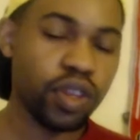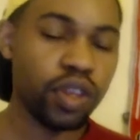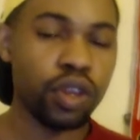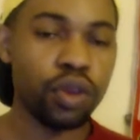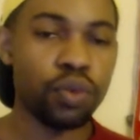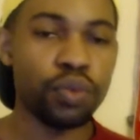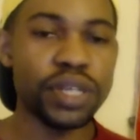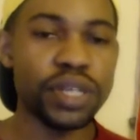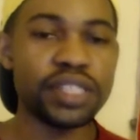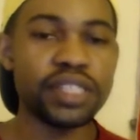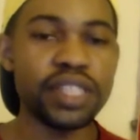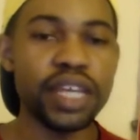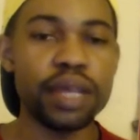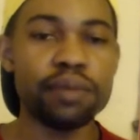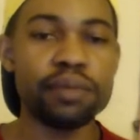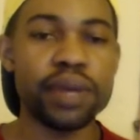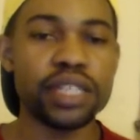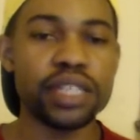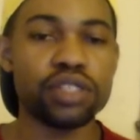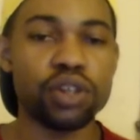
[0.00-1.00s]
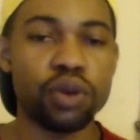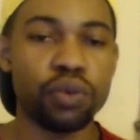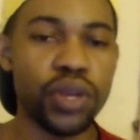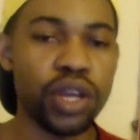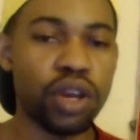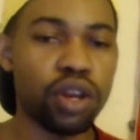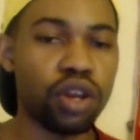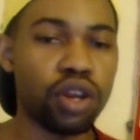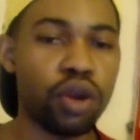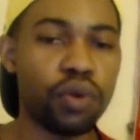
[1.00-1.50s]
With City, man. So
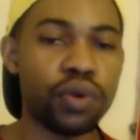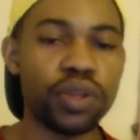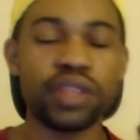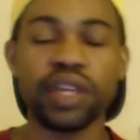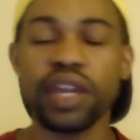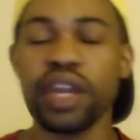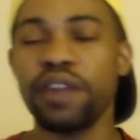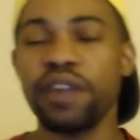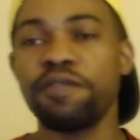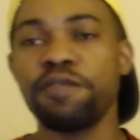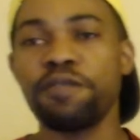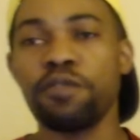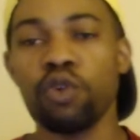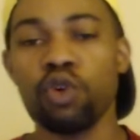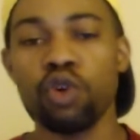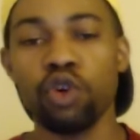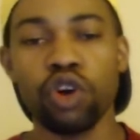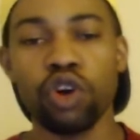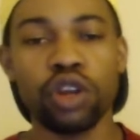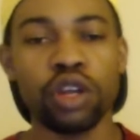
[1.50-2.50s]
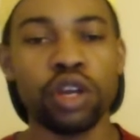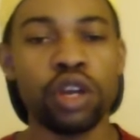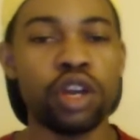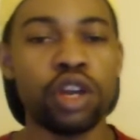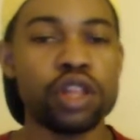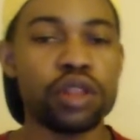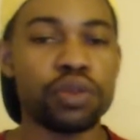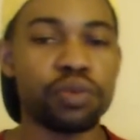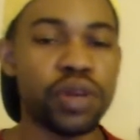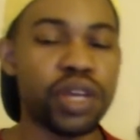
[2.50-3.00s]
we're gonna go with a
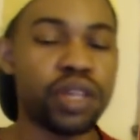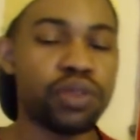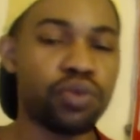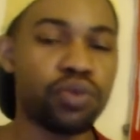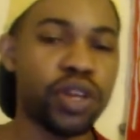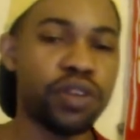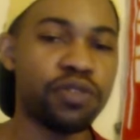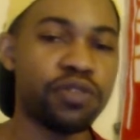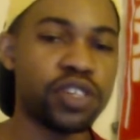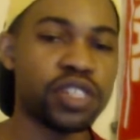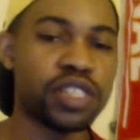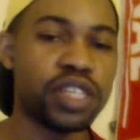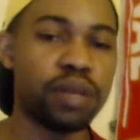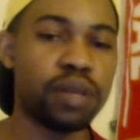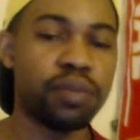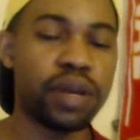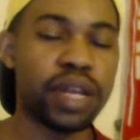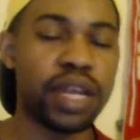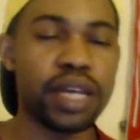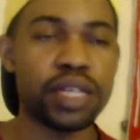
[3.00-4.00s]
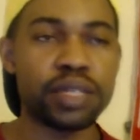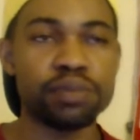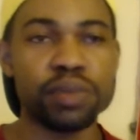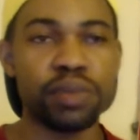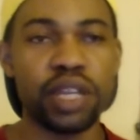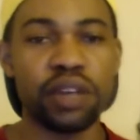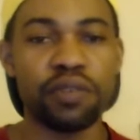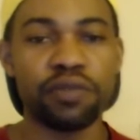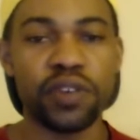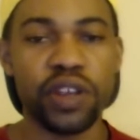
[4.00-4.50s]
4-3-3 for City, man. That's
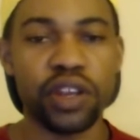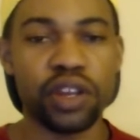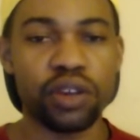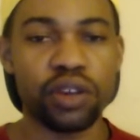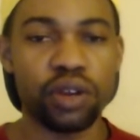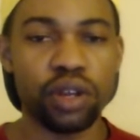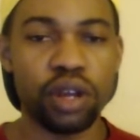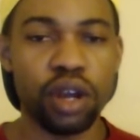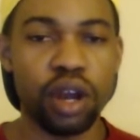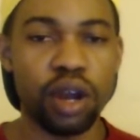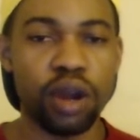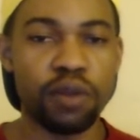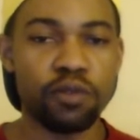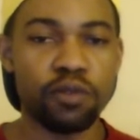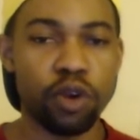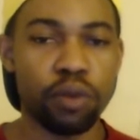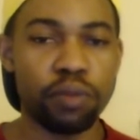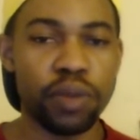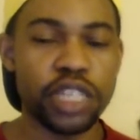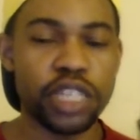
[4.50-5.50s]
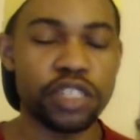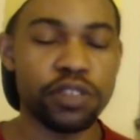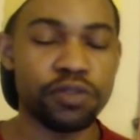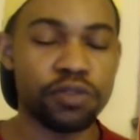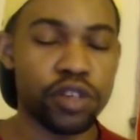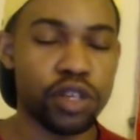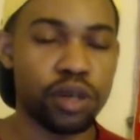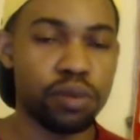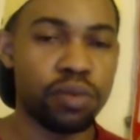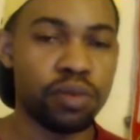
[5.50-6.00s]
been a very good formation
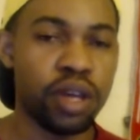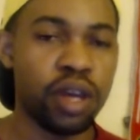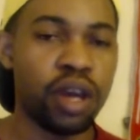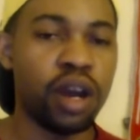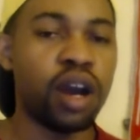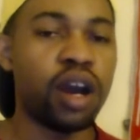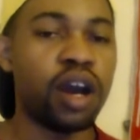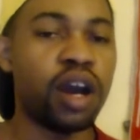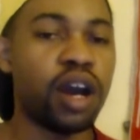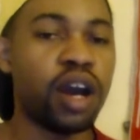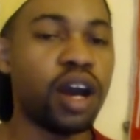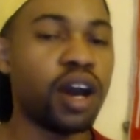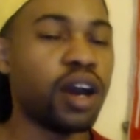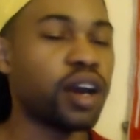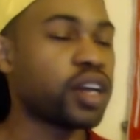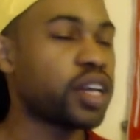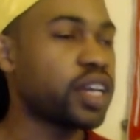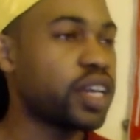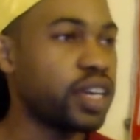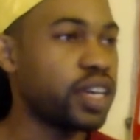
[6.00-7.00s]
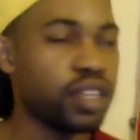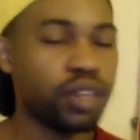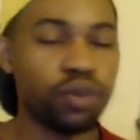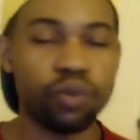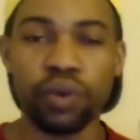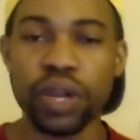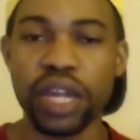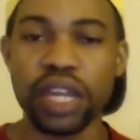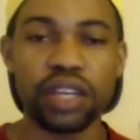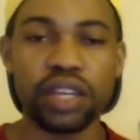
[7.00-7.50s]
for them. The
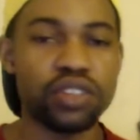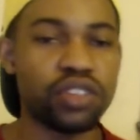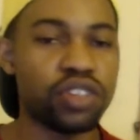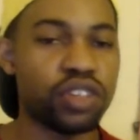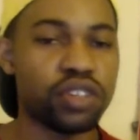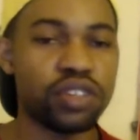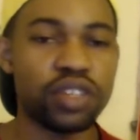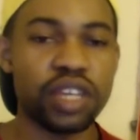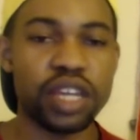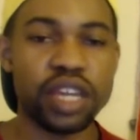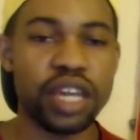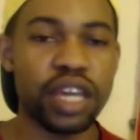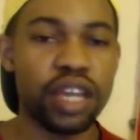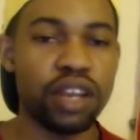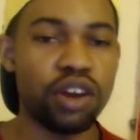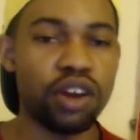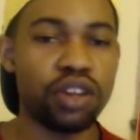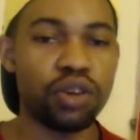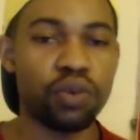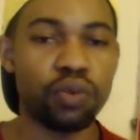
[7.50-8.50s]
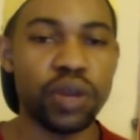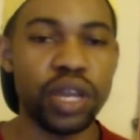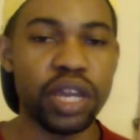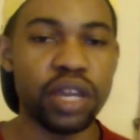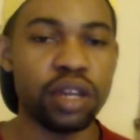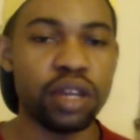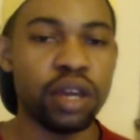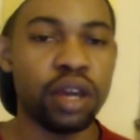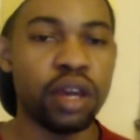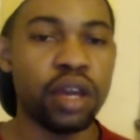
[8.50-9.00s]
wing is just the killer on the
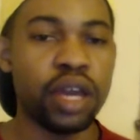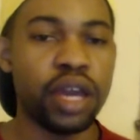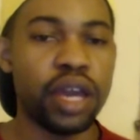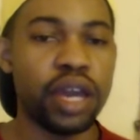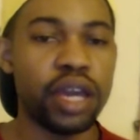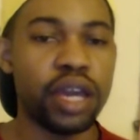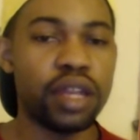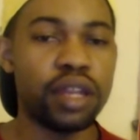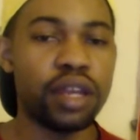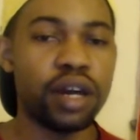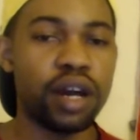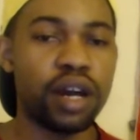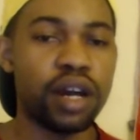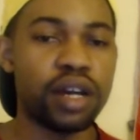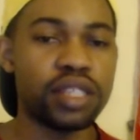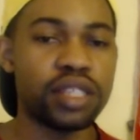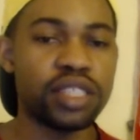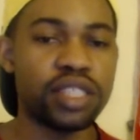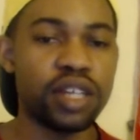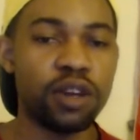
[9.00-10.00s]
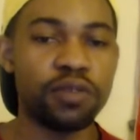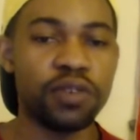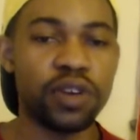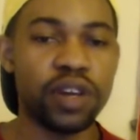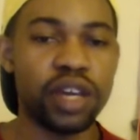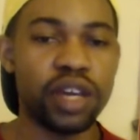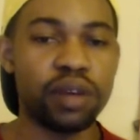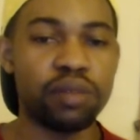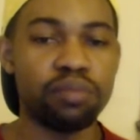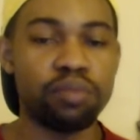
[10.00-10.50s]
wing, and
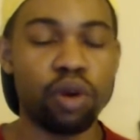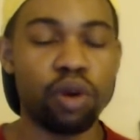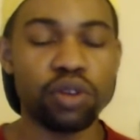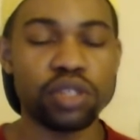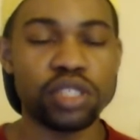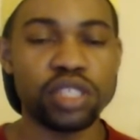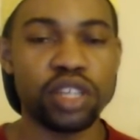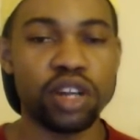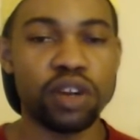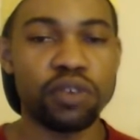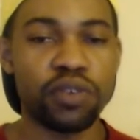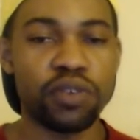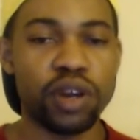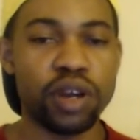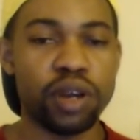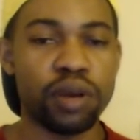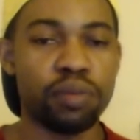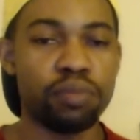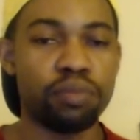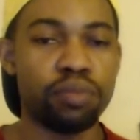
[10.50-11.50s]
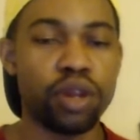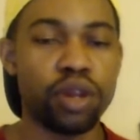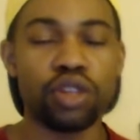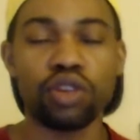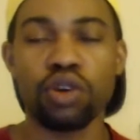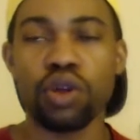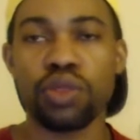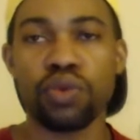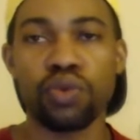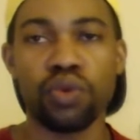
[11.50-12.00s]
Silva, both Silva
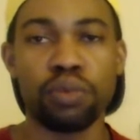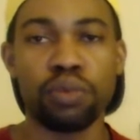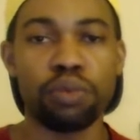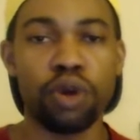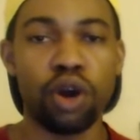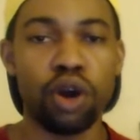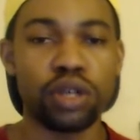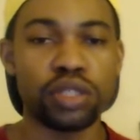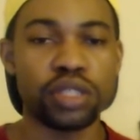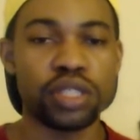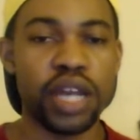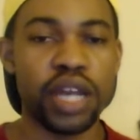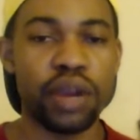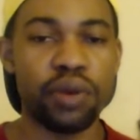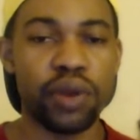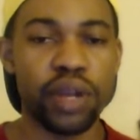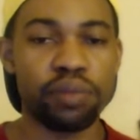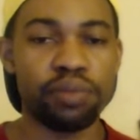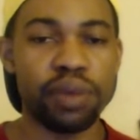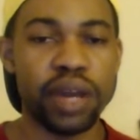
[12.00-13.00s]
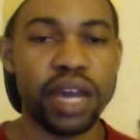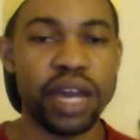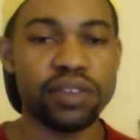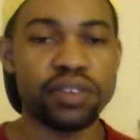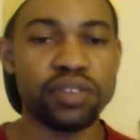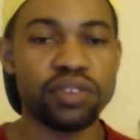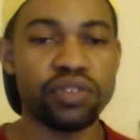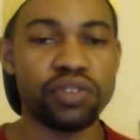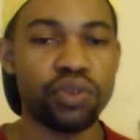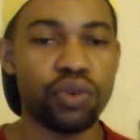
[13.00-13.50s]
putting those through balls, direct
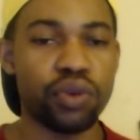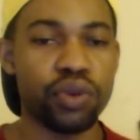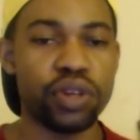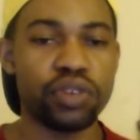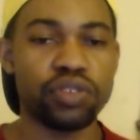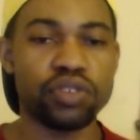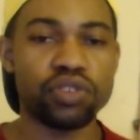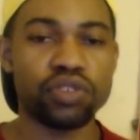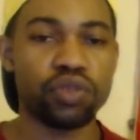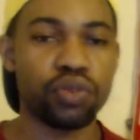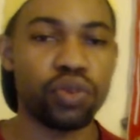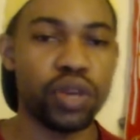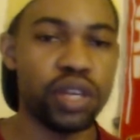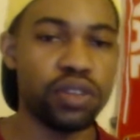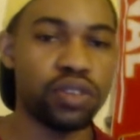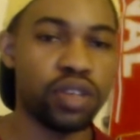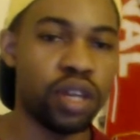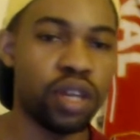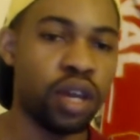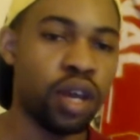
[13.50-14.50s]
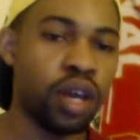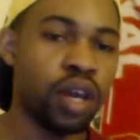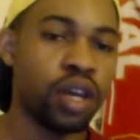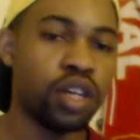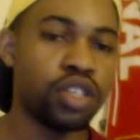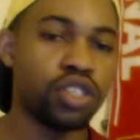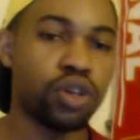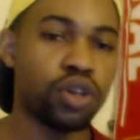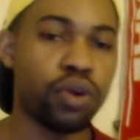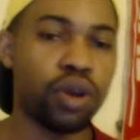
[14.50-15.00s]
passes through. It's just crazy.
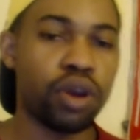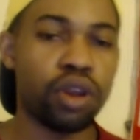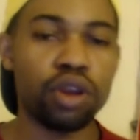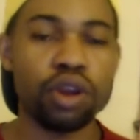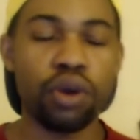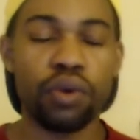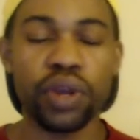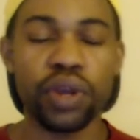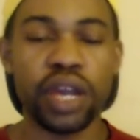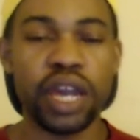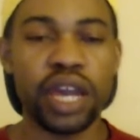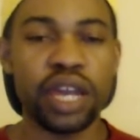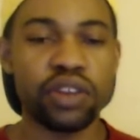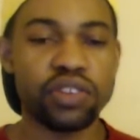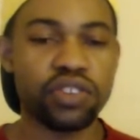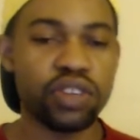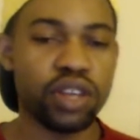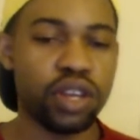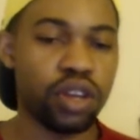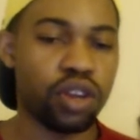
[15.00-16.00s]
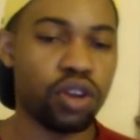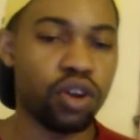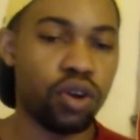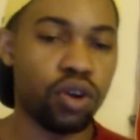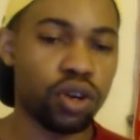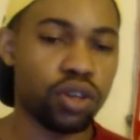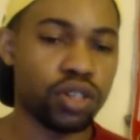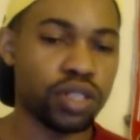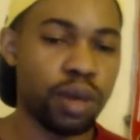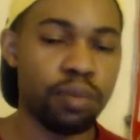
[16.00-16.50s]
So we're gonna go with Anderson in
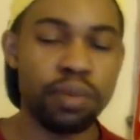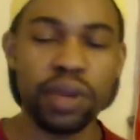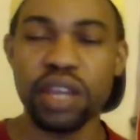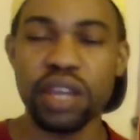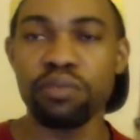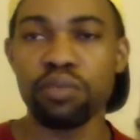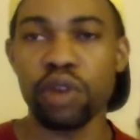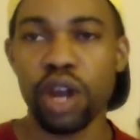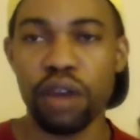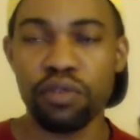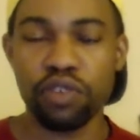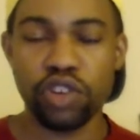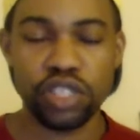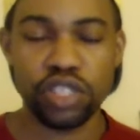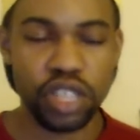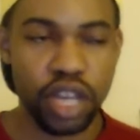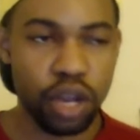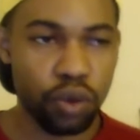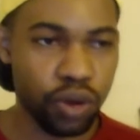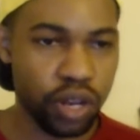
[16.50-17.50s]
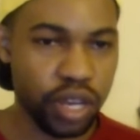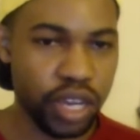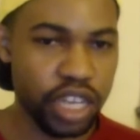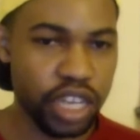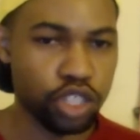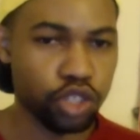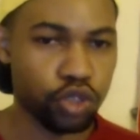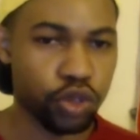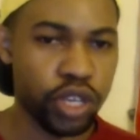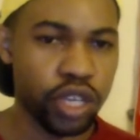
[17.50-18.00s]
goal because I believe Bravo is out with an
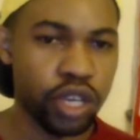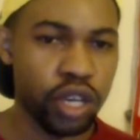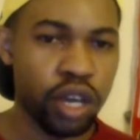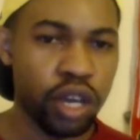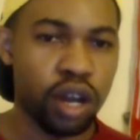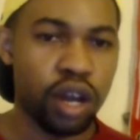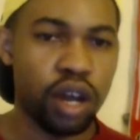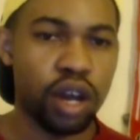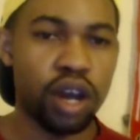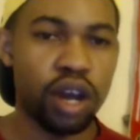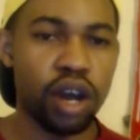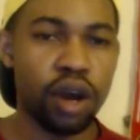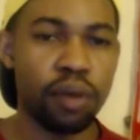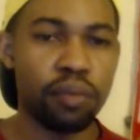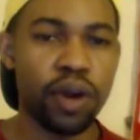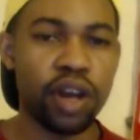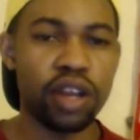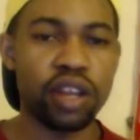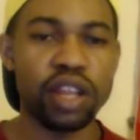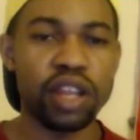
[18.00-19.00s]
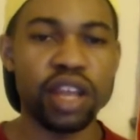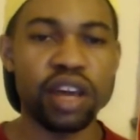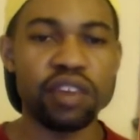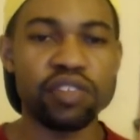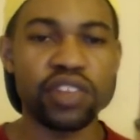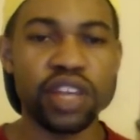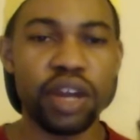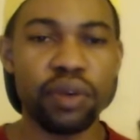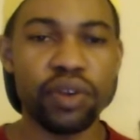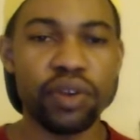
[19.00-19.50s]
injury. On the
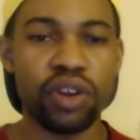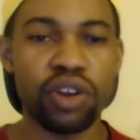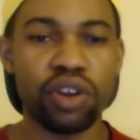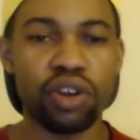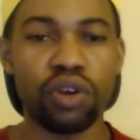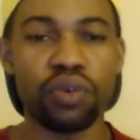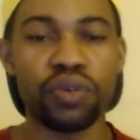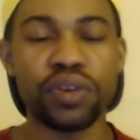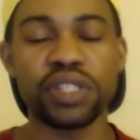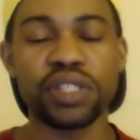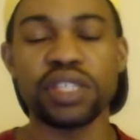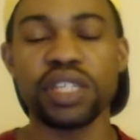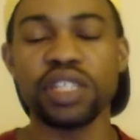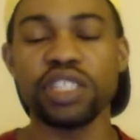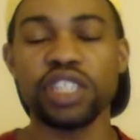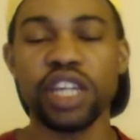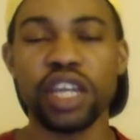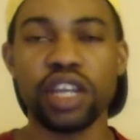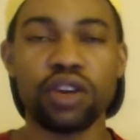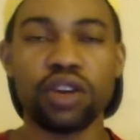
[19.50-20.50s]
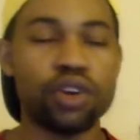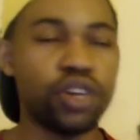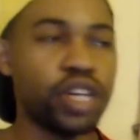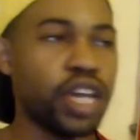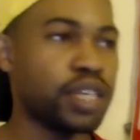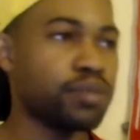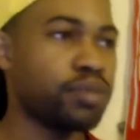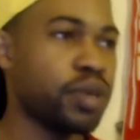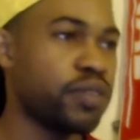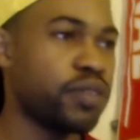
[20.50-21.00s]
left side, we're going to go with Zinchenko. He
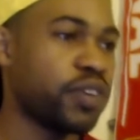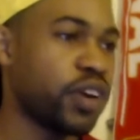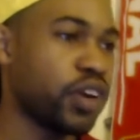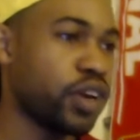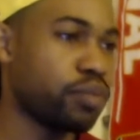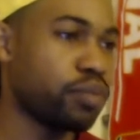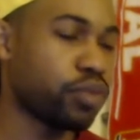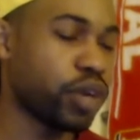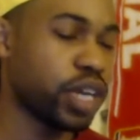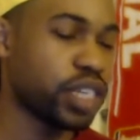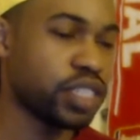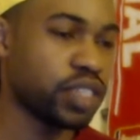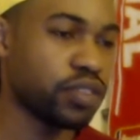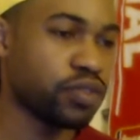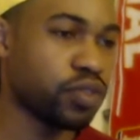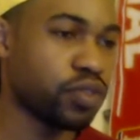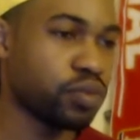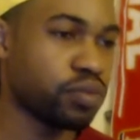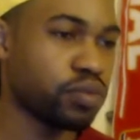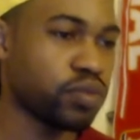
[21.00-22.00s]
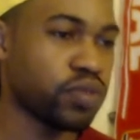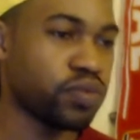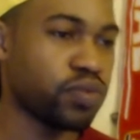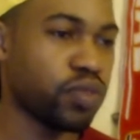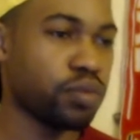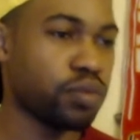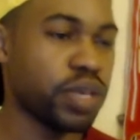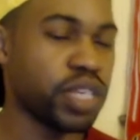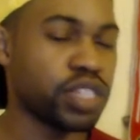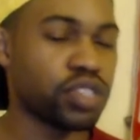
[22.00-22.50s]
has been very impressive
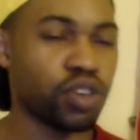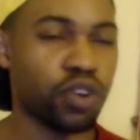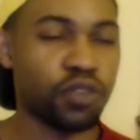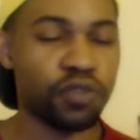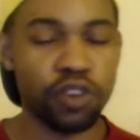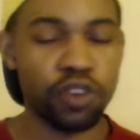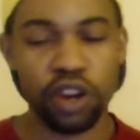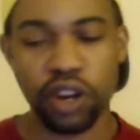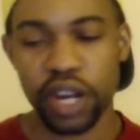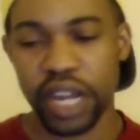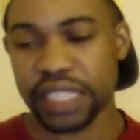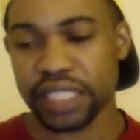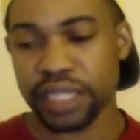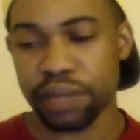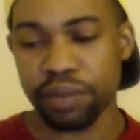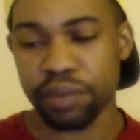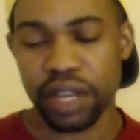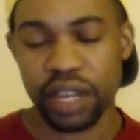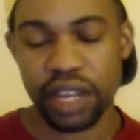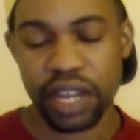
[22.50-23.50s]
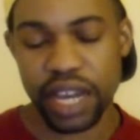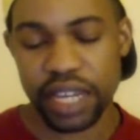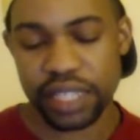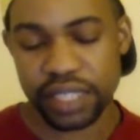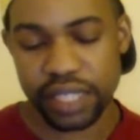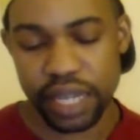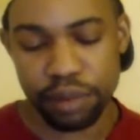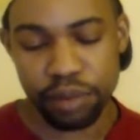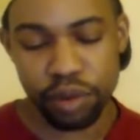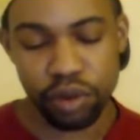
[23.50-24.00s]
for me so far, except in the
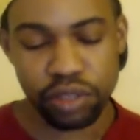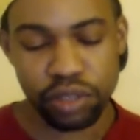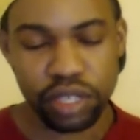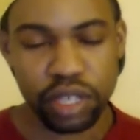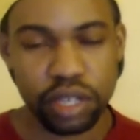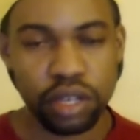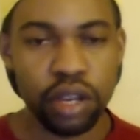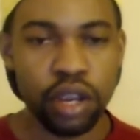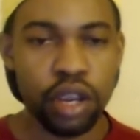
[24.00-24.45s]
last game. He wasn't